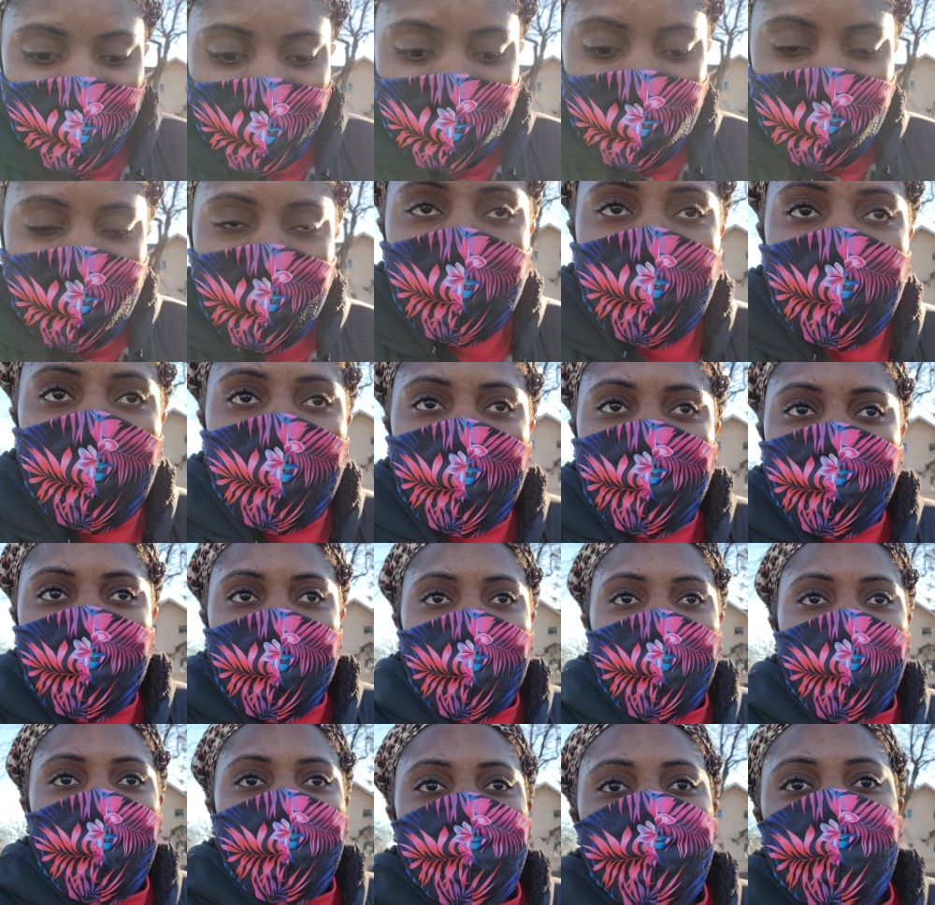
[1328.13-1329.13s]
yeah and
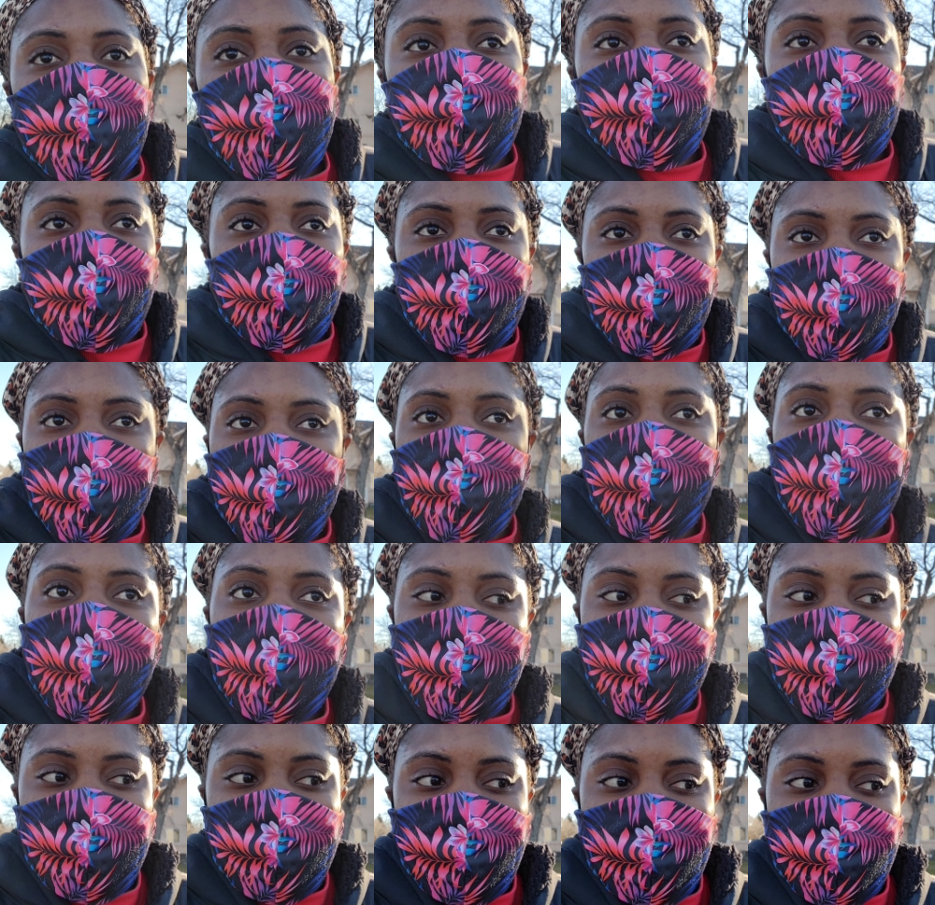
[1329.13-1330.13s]
i also found a
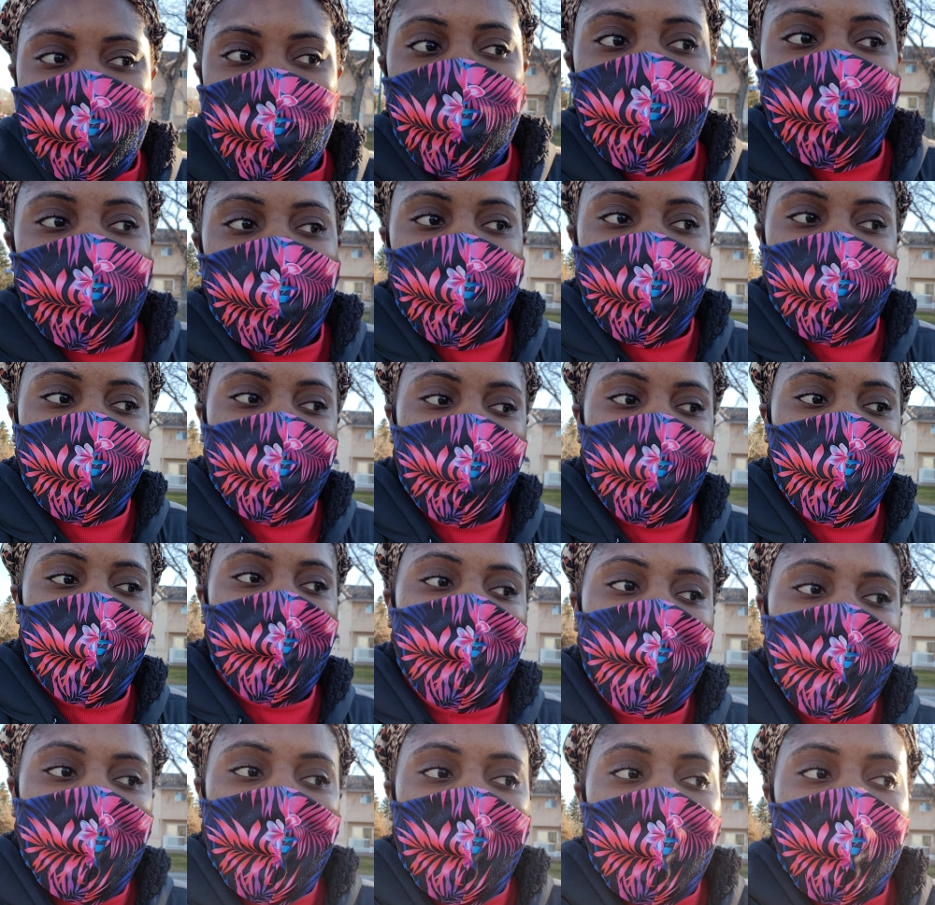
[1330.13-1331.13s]
rice
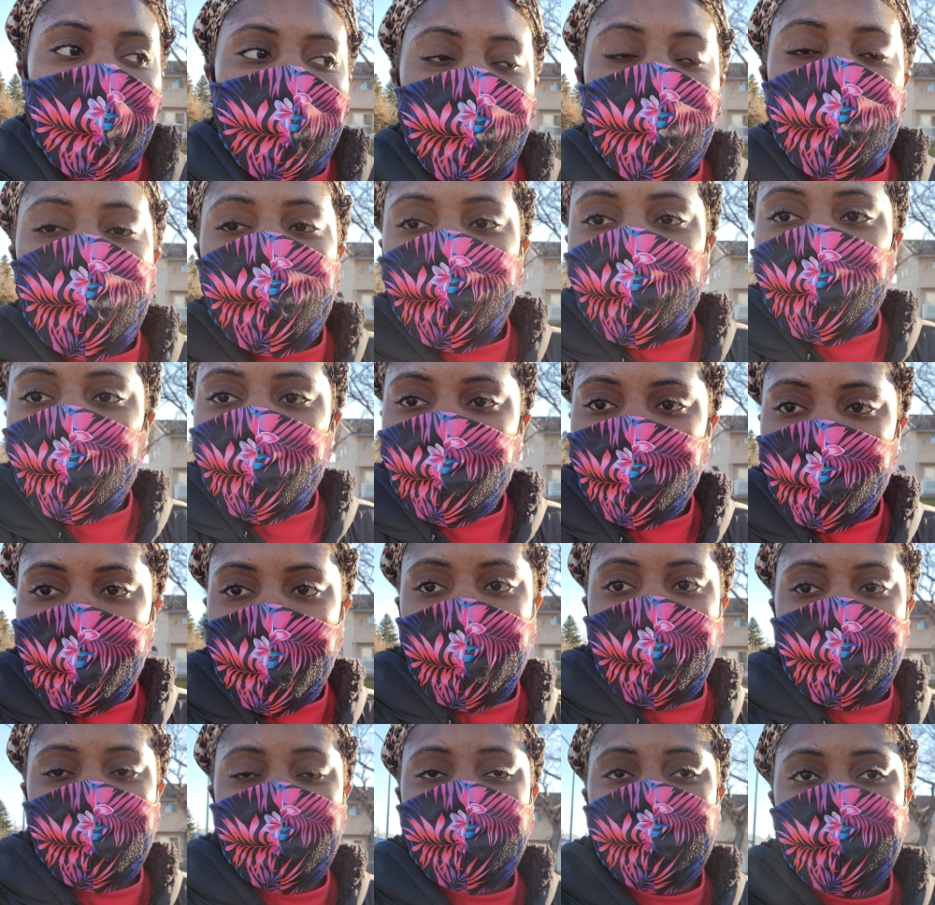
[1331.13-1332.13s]
a good good
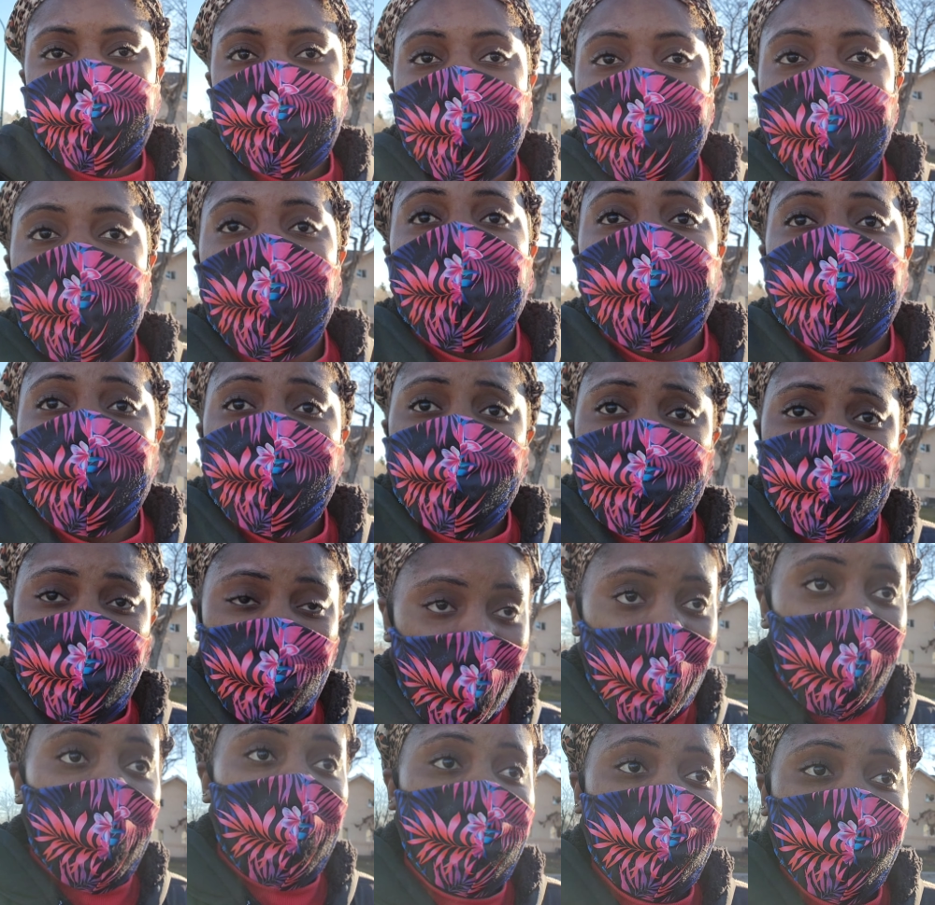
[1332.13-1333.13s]
rice that i
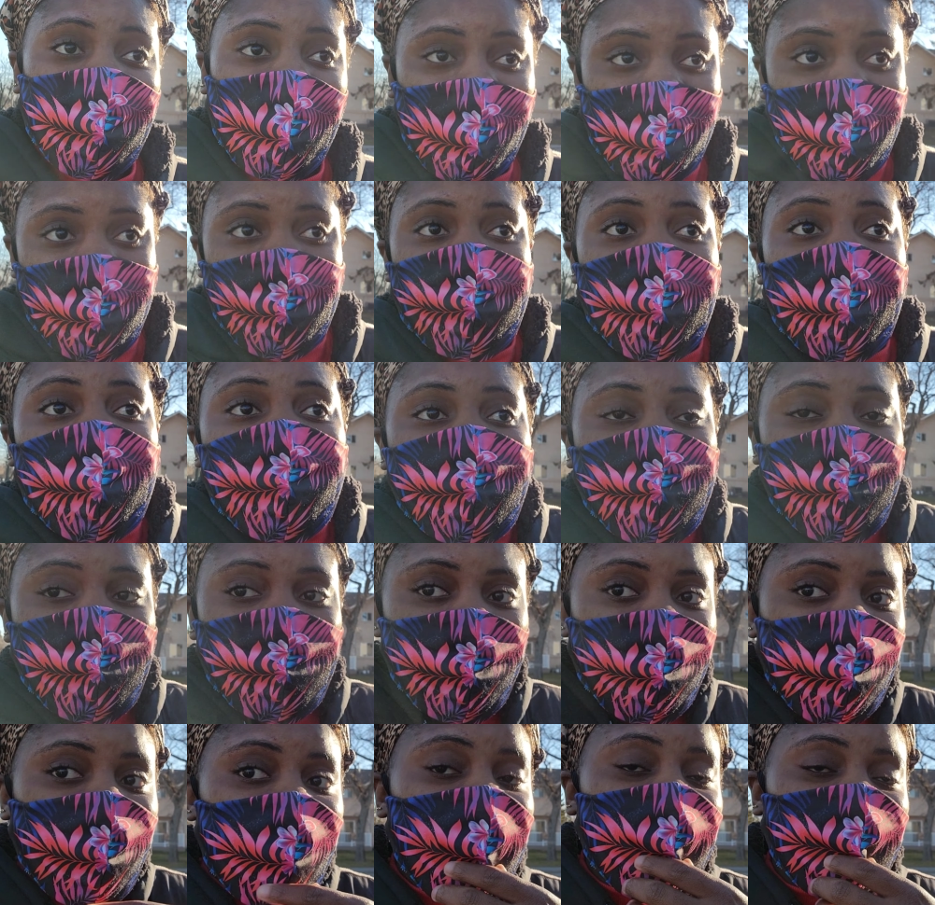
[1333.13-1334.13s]
enjoy rice that
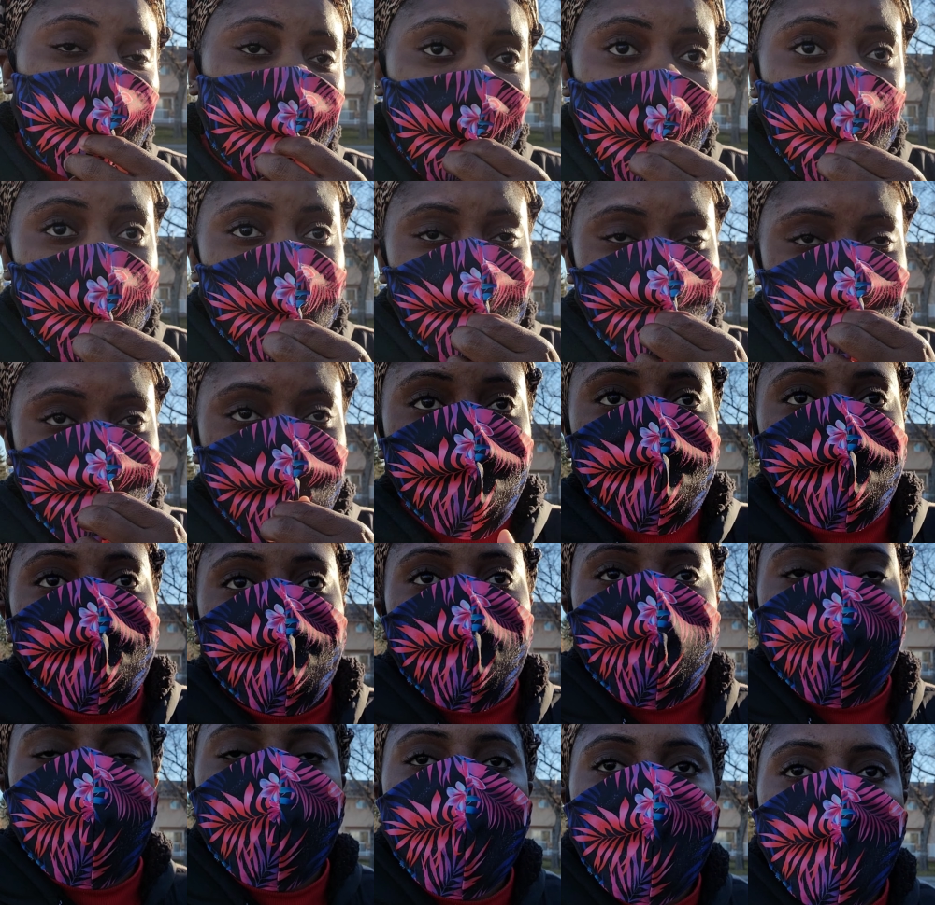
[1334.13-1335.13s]
feel
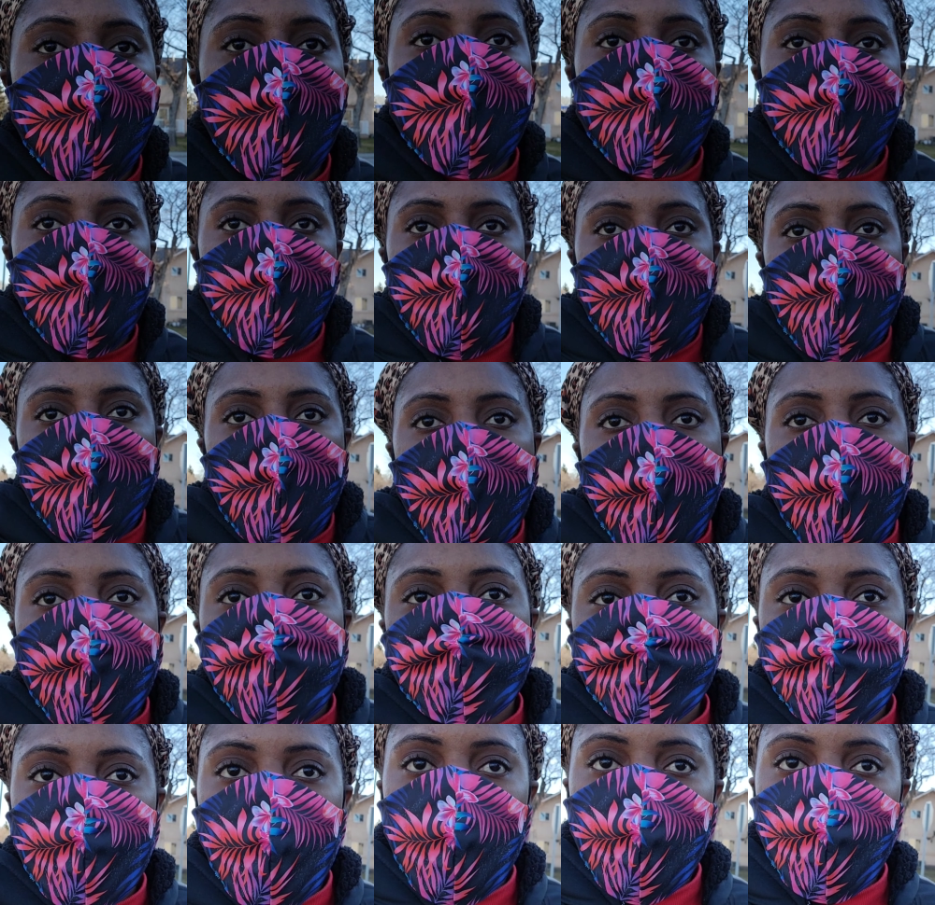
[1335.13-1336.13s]
familiar
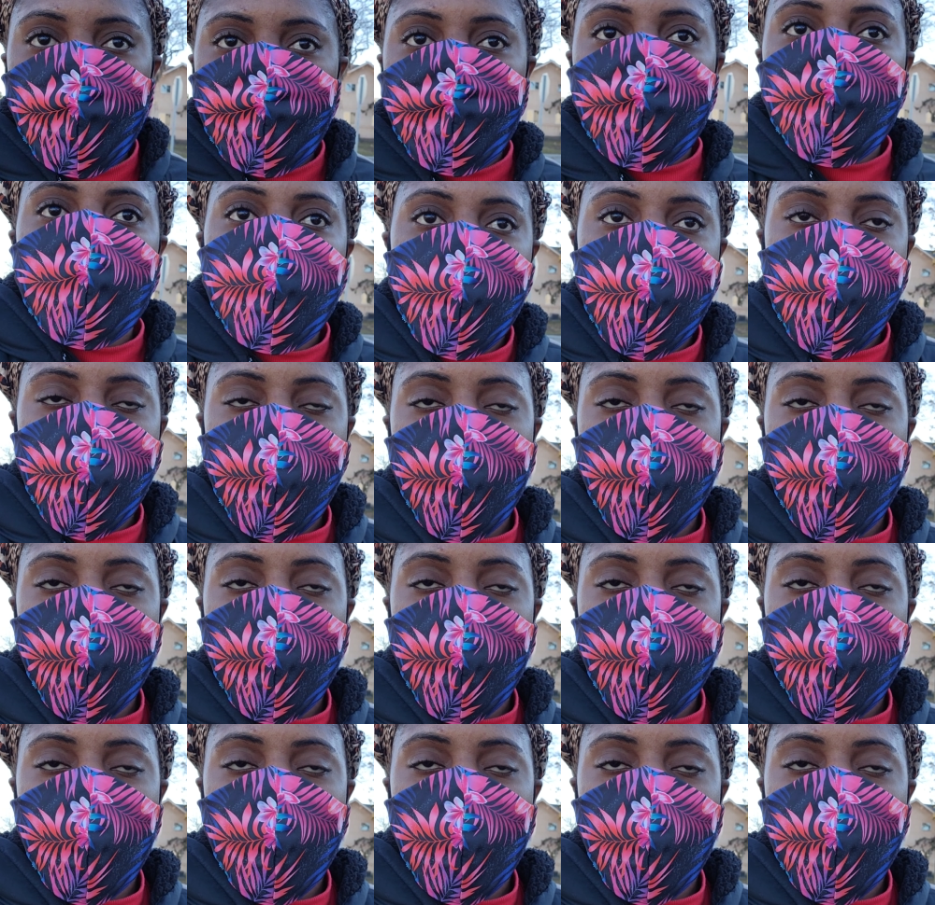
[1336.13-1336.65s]
i found